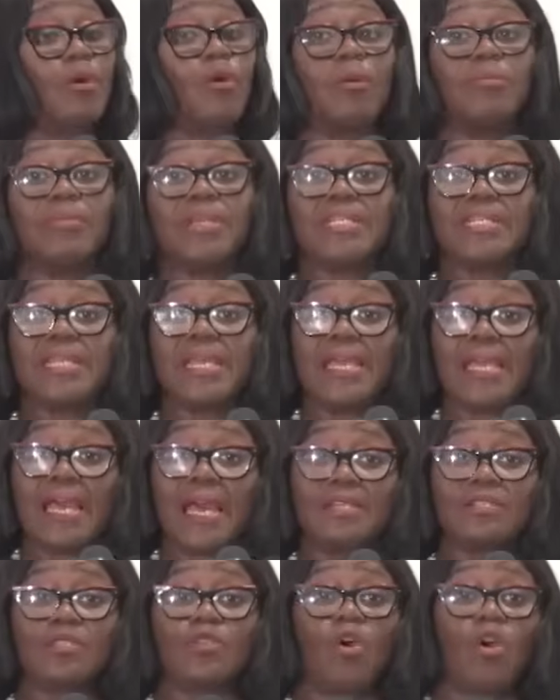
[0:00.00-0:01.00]
The
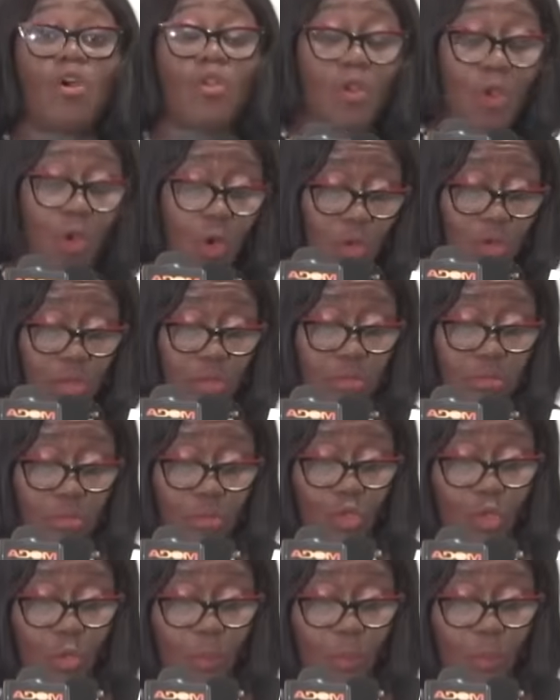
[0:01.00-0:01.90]
committee has gone on